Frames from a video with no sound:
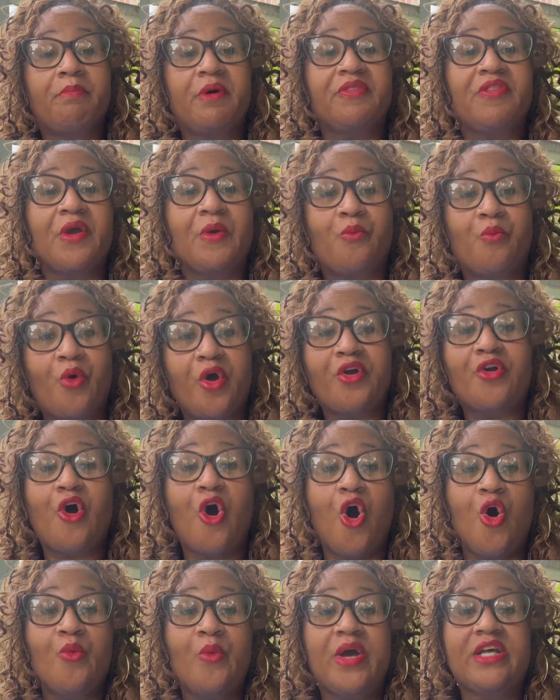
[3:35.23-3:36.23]
but they weren't
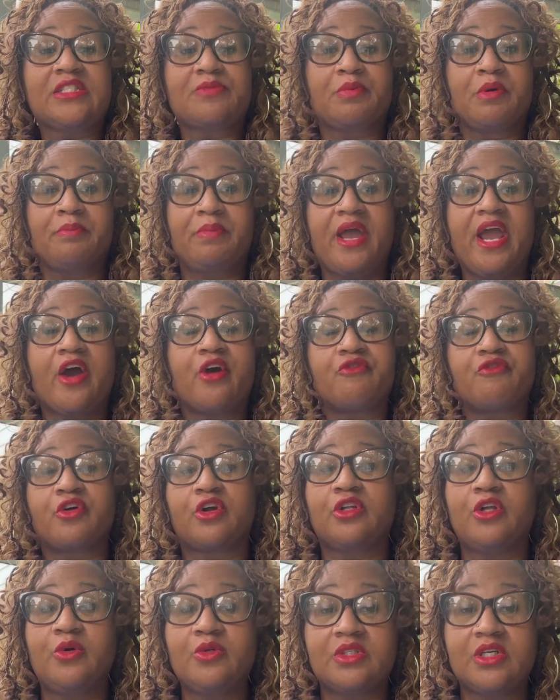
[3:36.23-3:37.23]
always prepared for
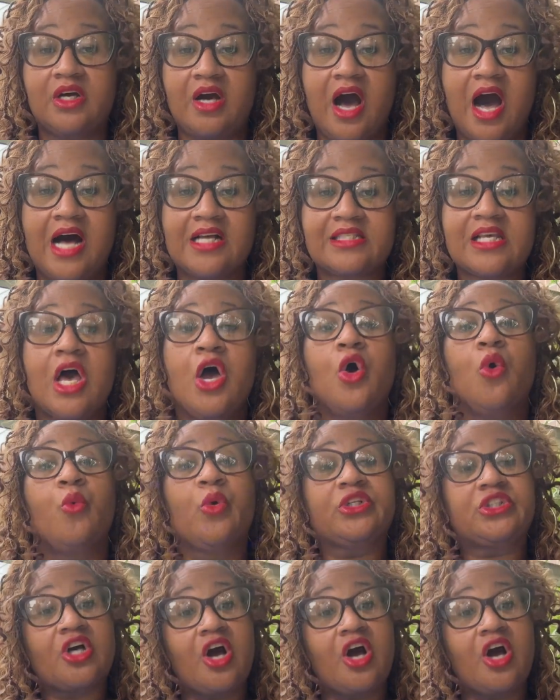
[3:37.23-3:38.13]
closing costs, which